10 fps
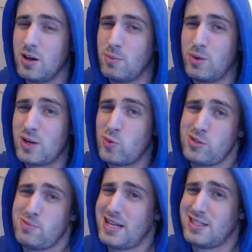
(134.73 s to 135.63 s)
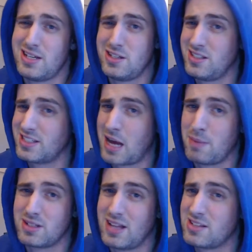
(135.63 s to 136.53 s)
But it wasn't my intention to
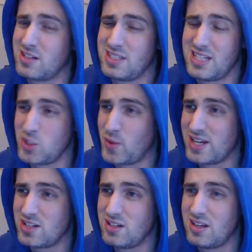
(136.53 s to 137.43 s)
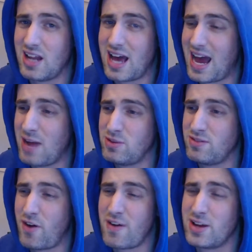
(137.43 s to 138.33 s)
capitalize on a situation. I was
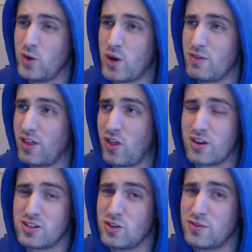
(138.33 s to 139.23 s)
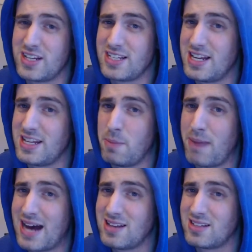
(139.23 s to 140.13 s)
very annoyed with a lot of stuff that he did in the
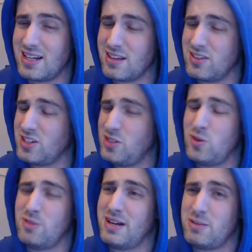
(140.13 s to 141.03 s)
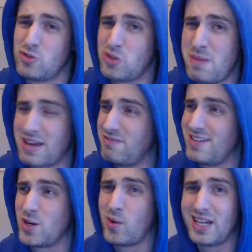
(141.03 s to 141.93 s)
past, and I thought, you know what, man, I'm just going to make a
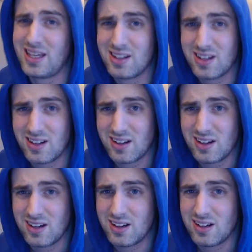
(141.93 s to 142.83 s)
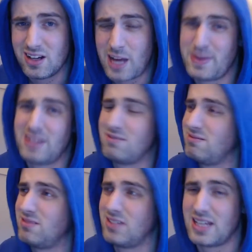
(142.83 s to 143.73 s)
video on it. I mean,
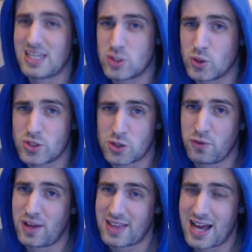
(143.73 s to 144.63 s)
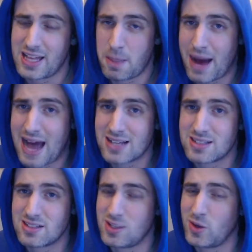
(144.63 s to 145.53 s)
he's done stuff like that in the
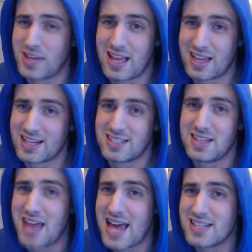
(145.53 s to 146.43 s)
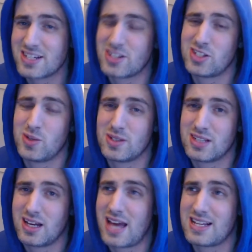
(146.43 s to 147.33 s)
past. You know, like I said, the Etika
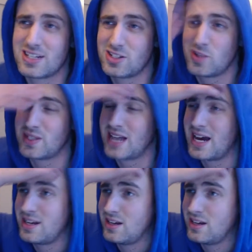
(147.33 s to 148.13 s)
suicide.